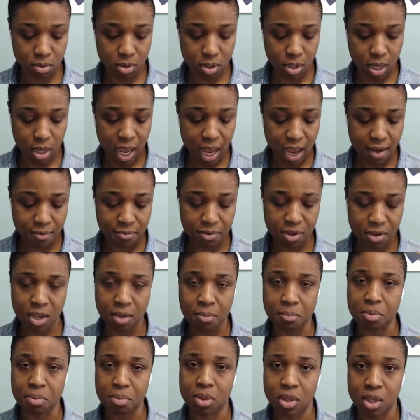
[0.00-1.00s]
having
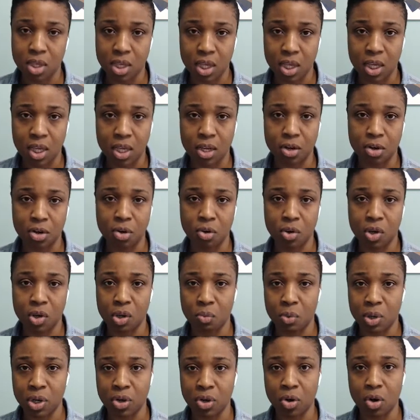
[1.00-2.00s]
empathy and
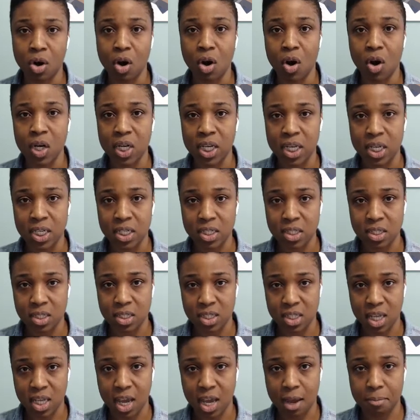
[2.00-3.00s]
knowing where your audience
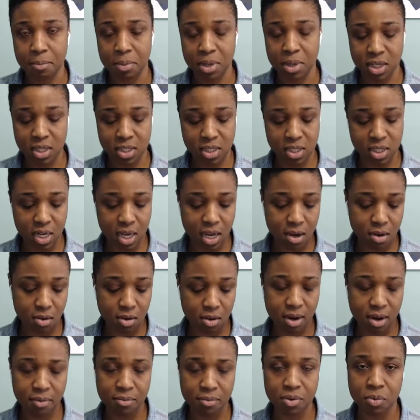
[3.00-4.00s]
is at, because now
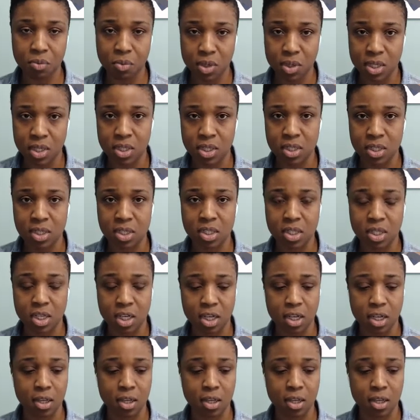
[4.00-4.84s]
everyone's